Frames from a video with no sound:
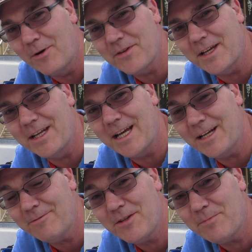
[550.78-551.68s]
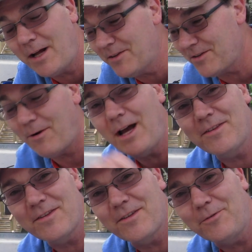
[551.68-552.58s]
wasn't getting any response, so I
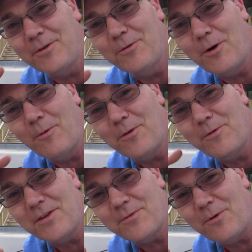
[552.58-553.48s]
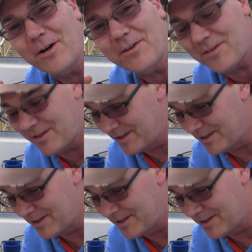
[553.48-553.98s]
still don't know whether this works.